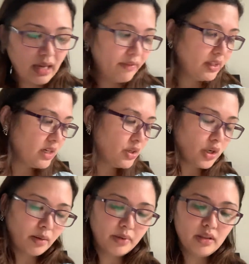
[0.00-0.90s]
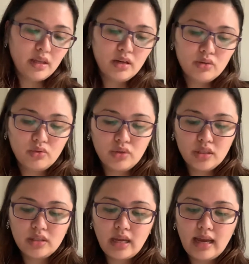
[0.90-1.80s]
have it in a dropper thing. So
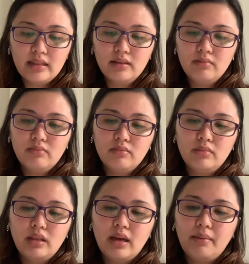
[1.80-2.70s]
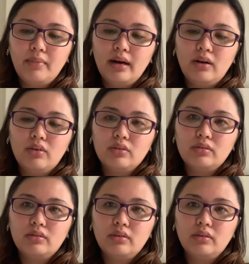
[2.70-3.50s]
just add about,